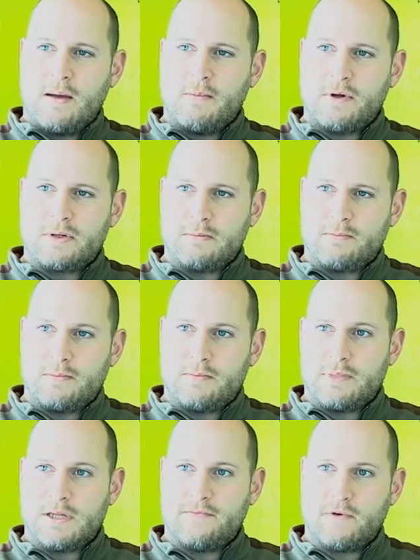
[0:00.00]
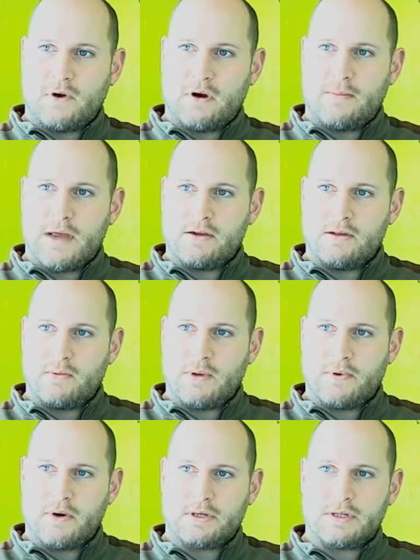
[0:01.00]
Most of the seafood on our menu that we
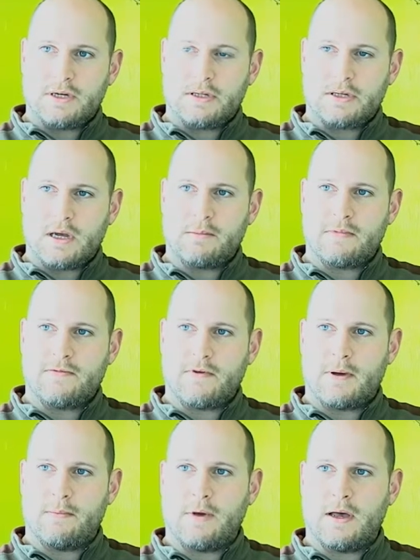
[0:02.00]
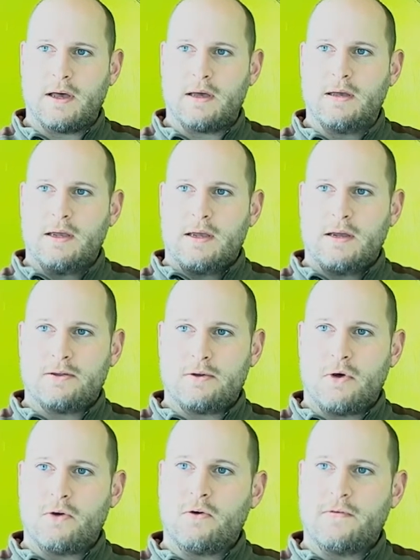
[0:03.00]
purchase comes from either
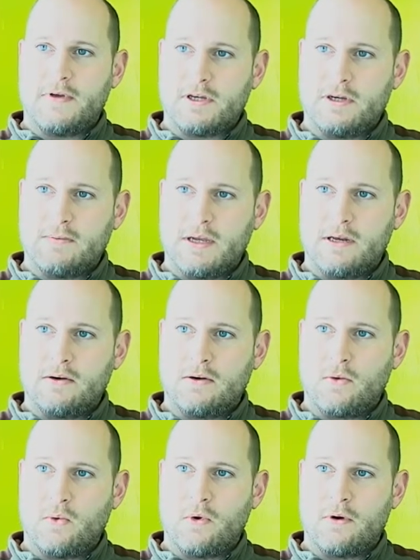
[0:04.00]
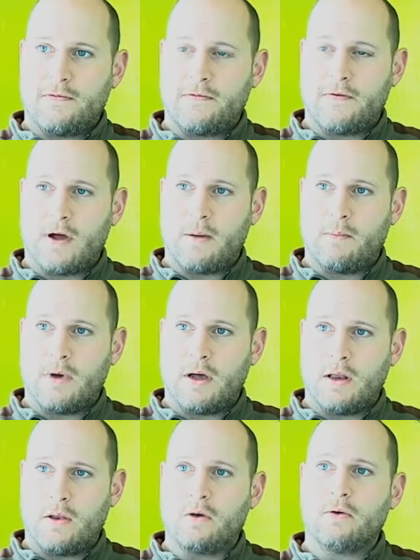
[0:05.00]
local fishermen or from
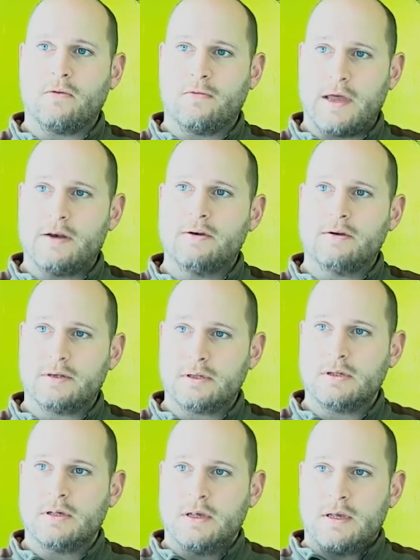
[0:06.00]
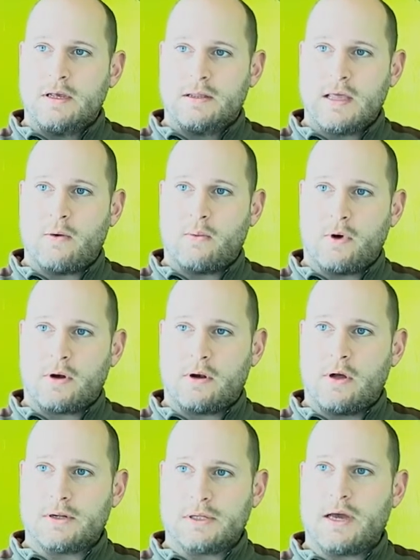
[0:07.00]
local vendors that work
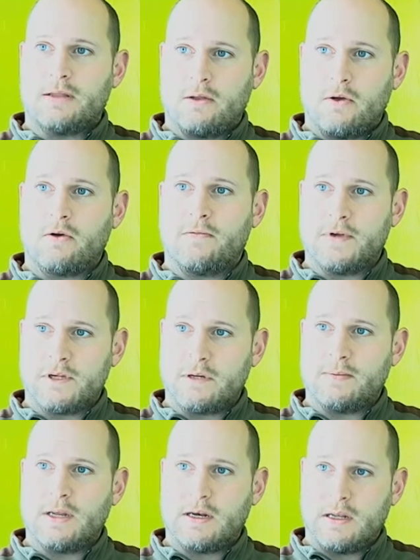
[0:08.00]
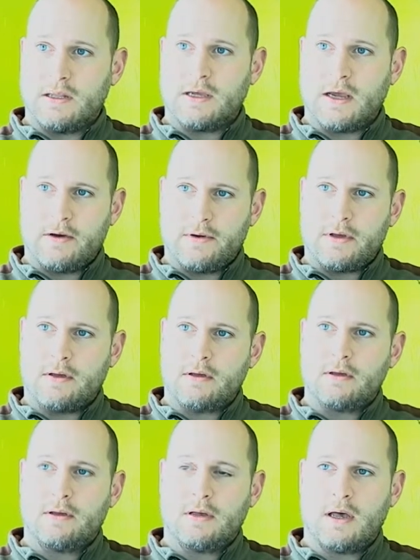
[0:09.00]
alongside the local fishermen in the area.
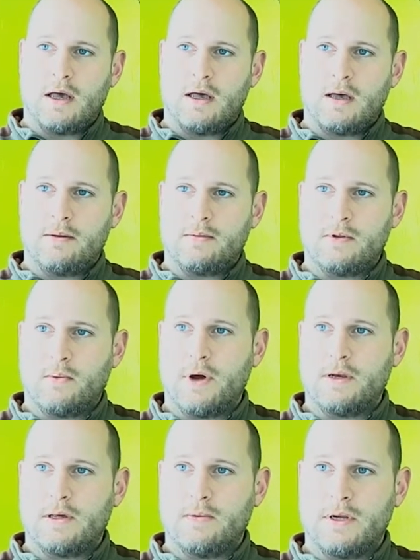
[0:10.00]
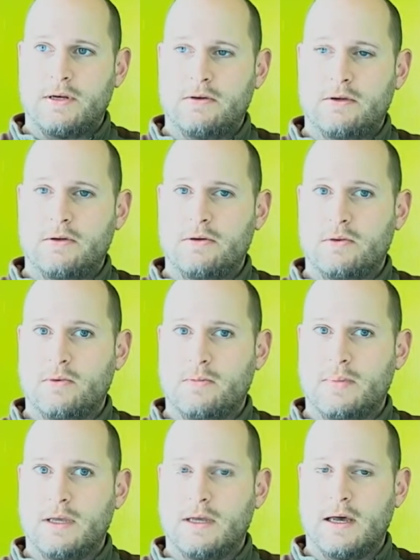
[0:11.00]
The ones that we do use
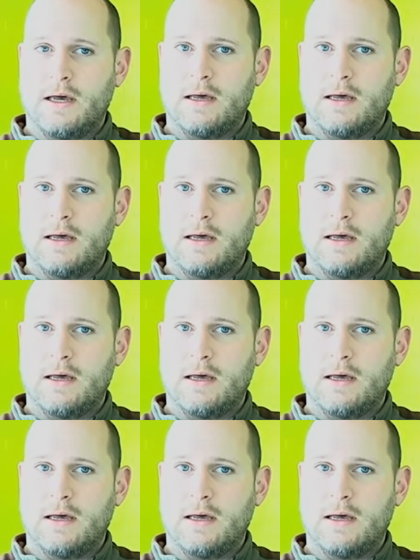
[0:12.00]
would be